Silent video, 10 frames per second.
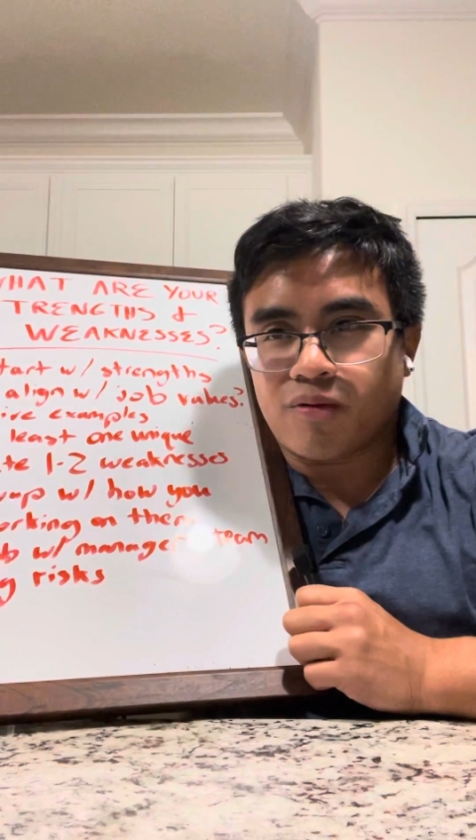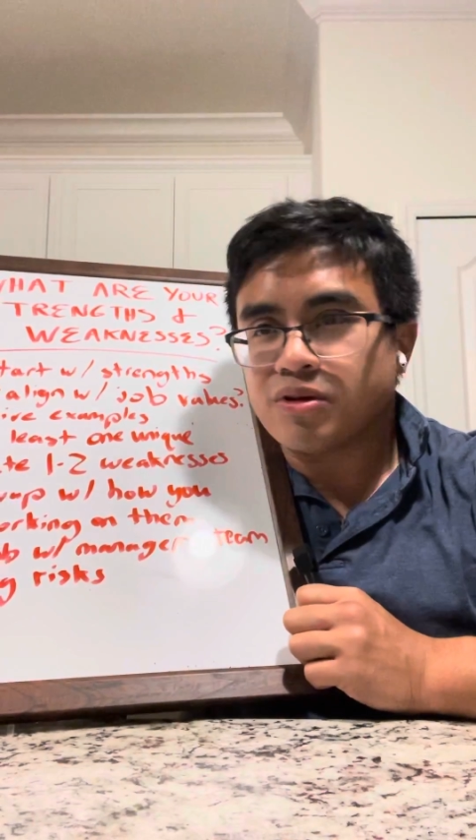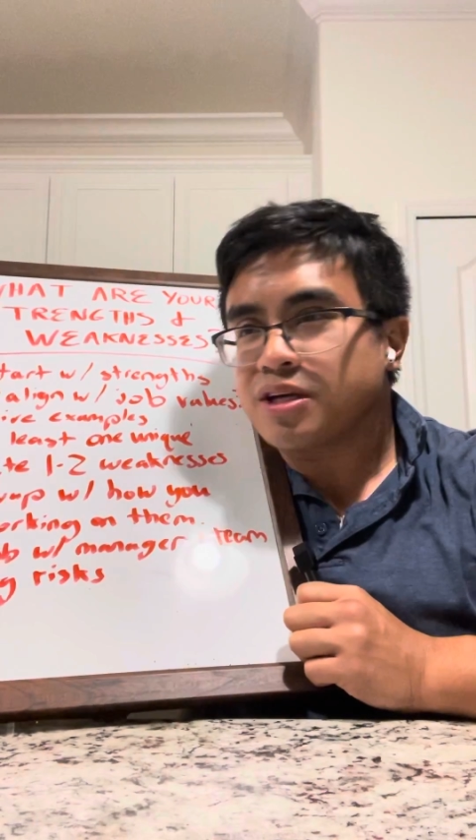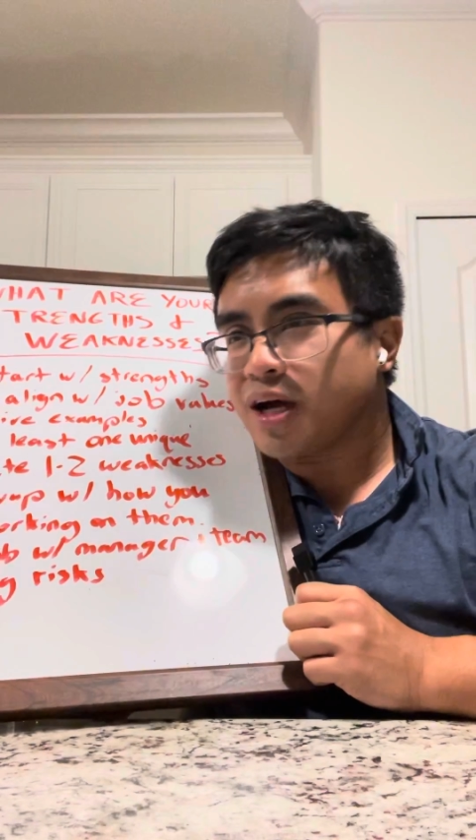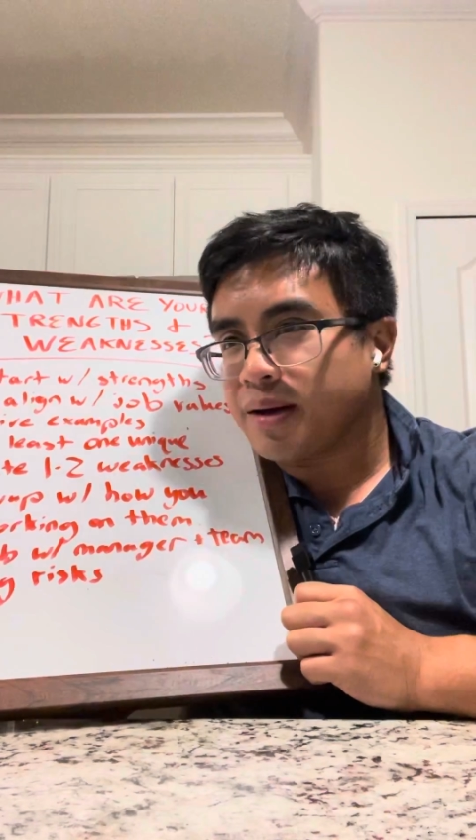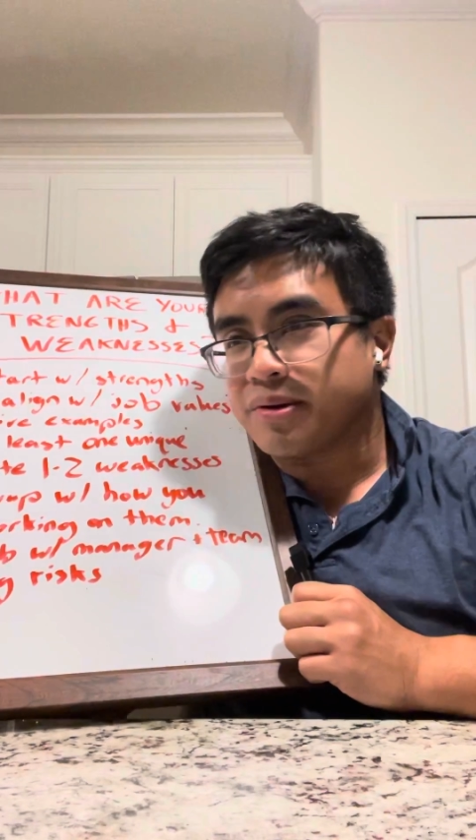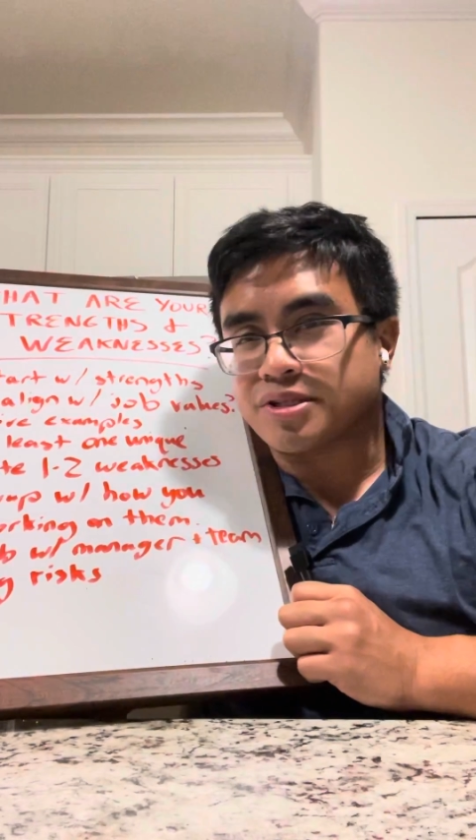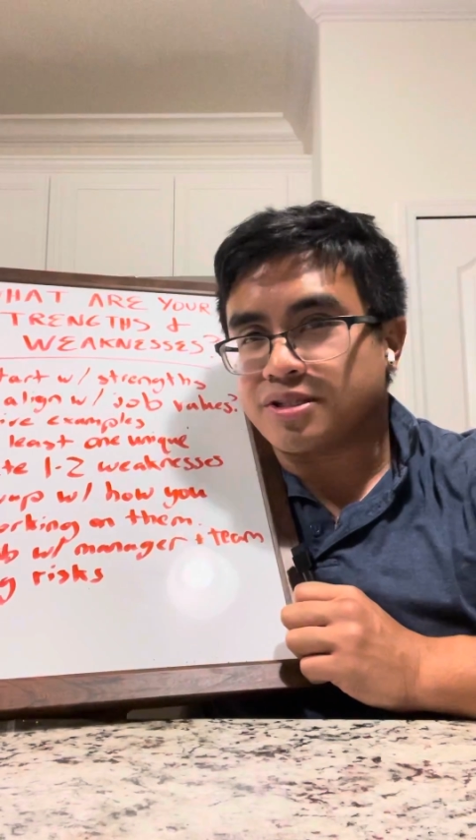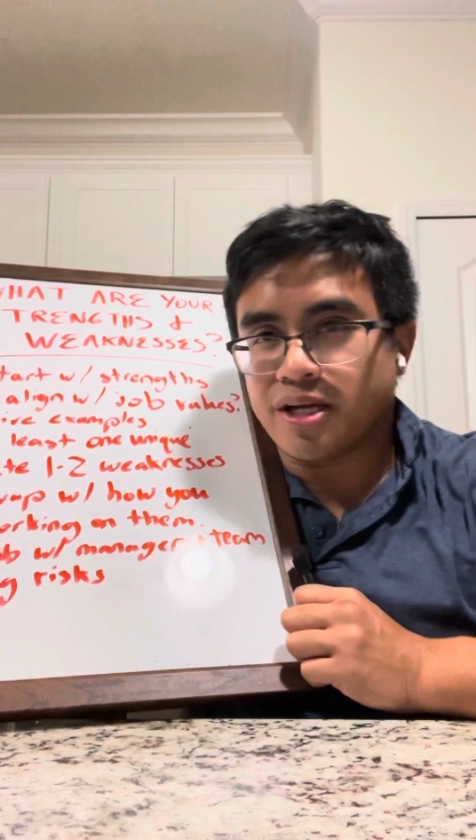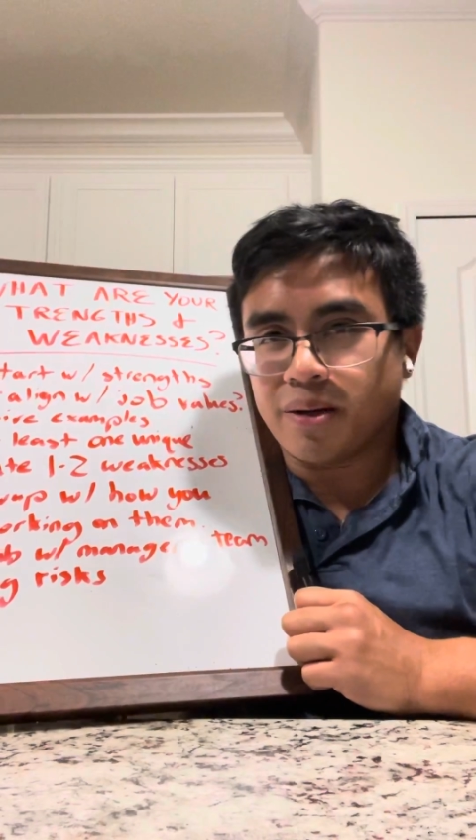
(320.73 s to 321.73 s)
One time there's
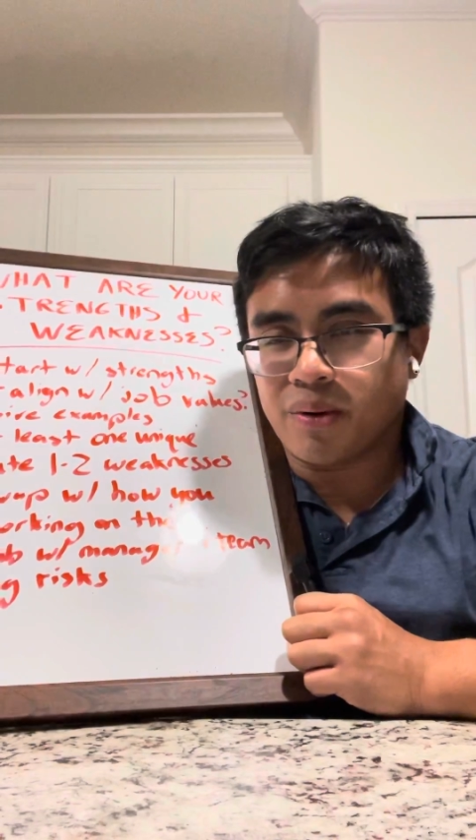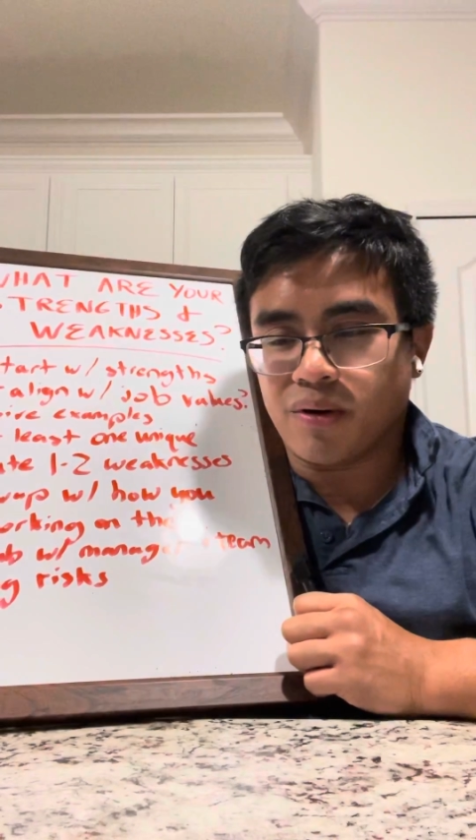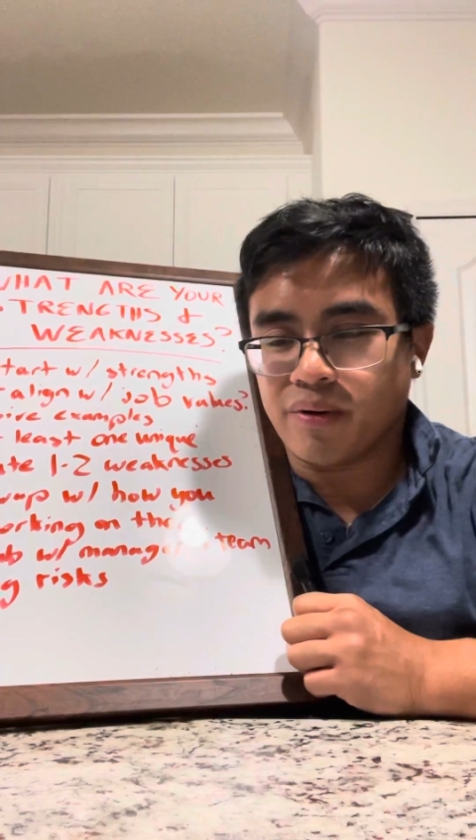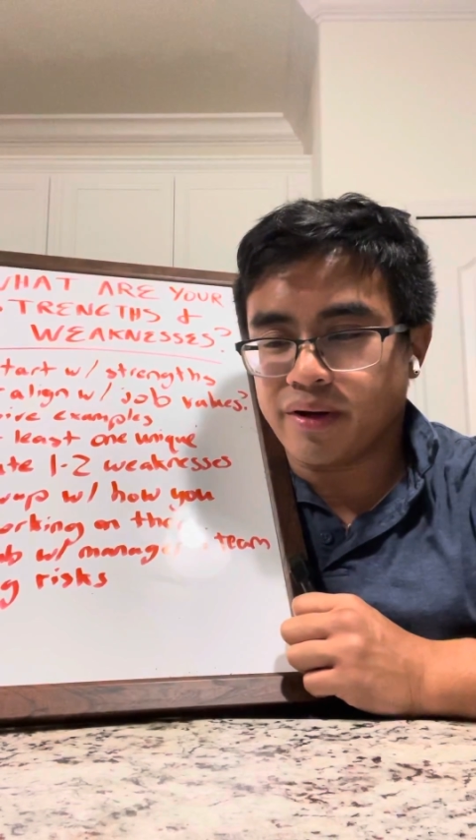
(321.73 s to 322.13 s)
this demo,